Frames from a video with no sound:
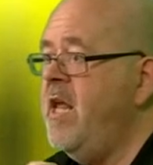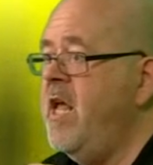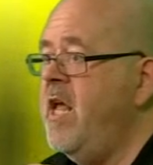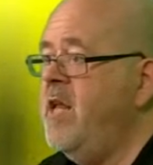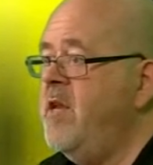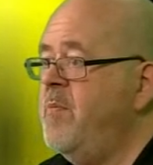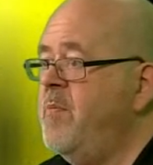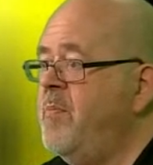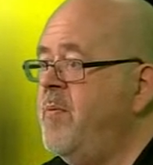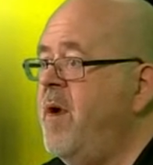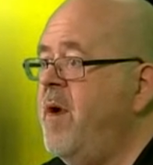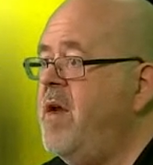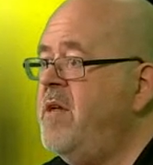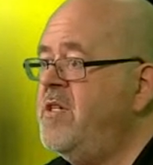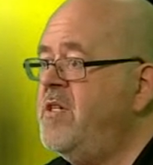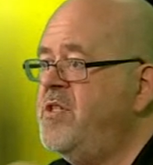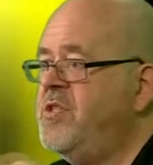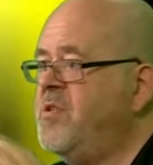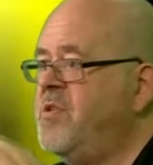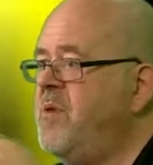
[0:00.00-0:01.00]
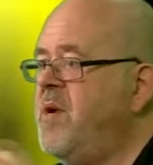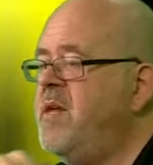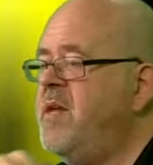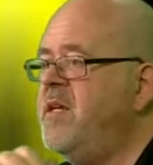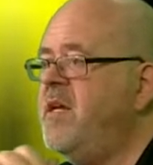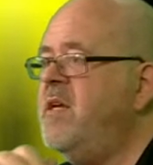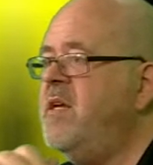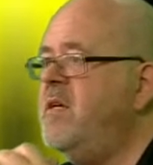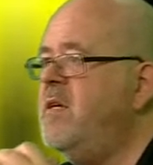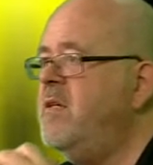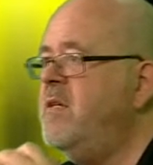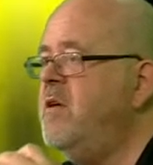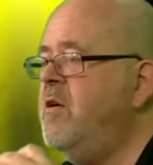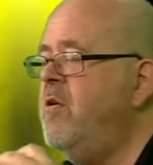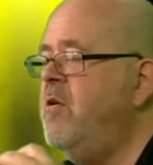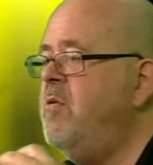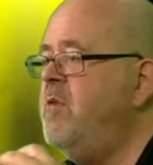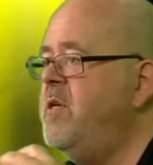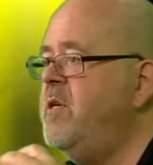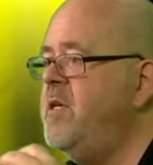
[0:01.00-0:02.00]
And the price is great, eh?
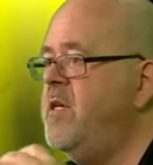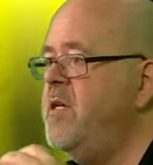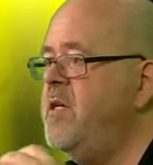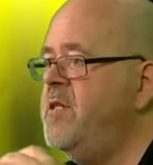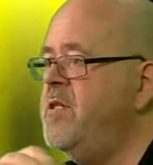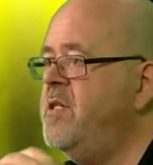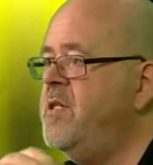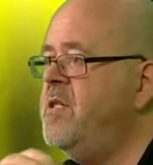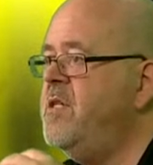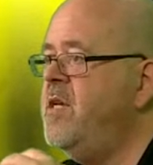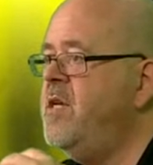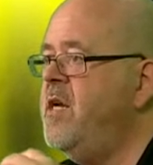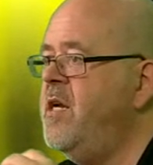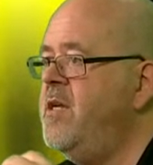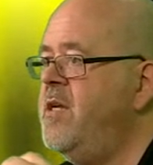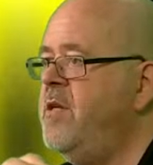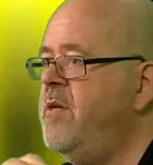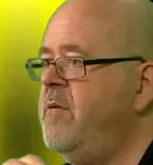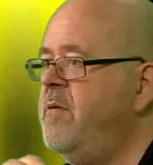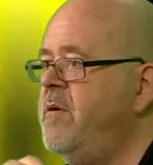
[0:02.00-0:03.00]
Only €69.